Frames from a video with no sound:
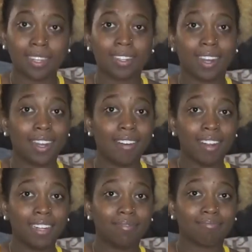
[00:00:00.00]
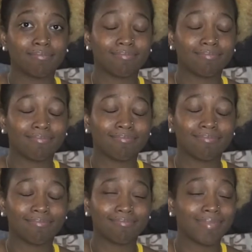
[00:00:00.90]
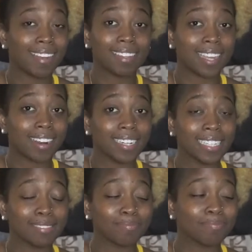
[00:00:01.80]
Are y'all ready? I don't think y'all ready.